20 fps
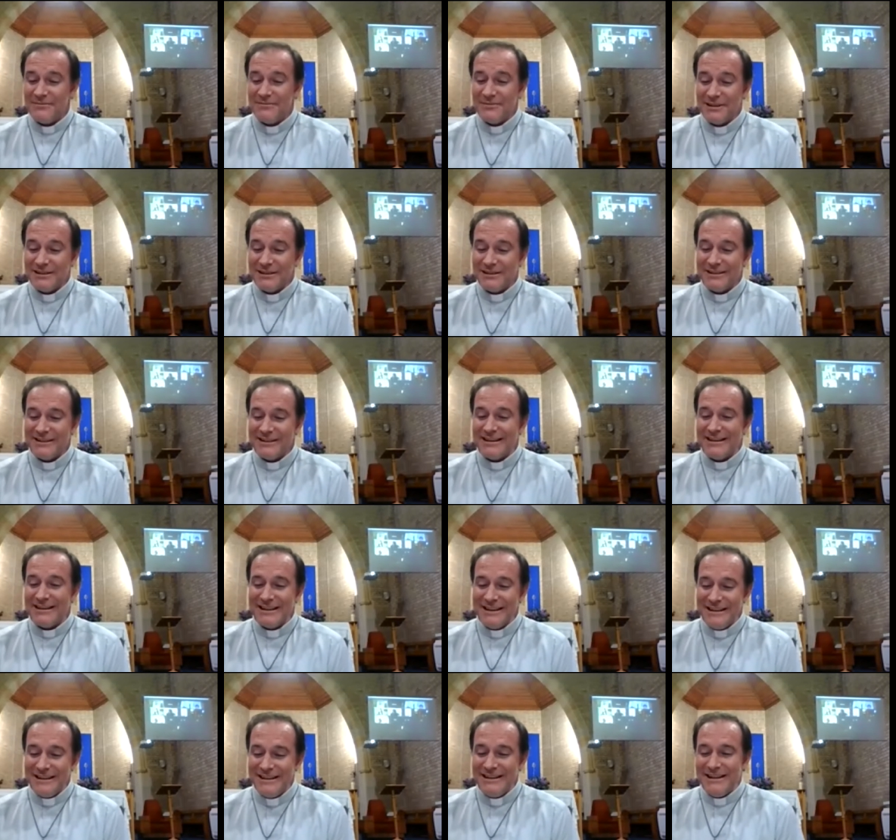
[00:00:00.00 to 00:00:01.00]
But
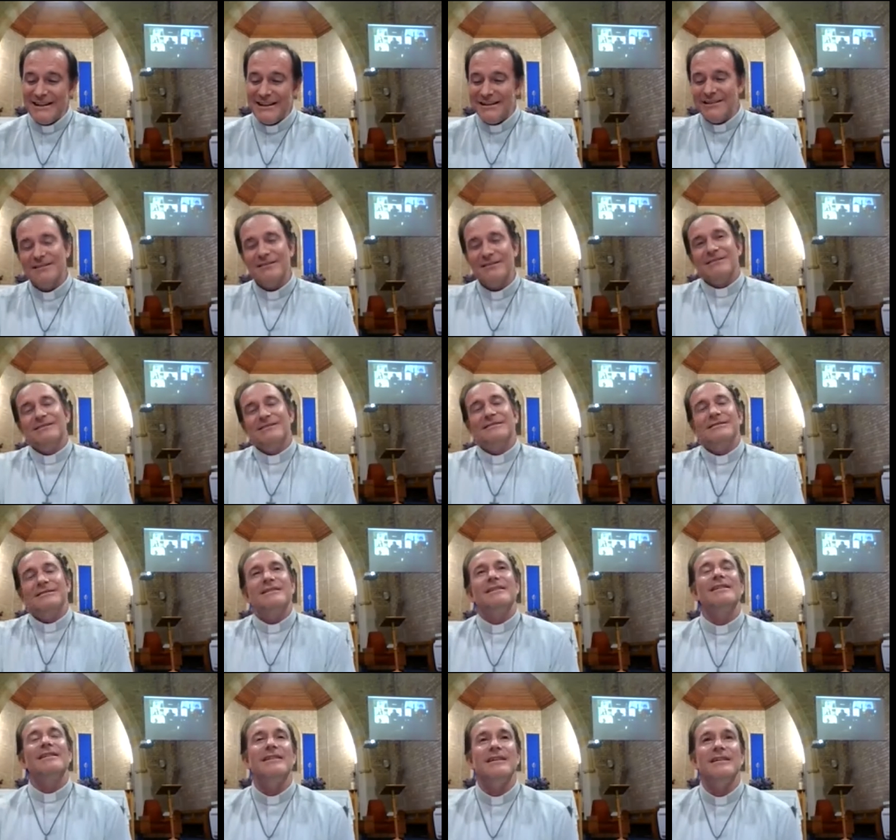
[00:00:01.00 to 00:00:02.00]
in the end, uh,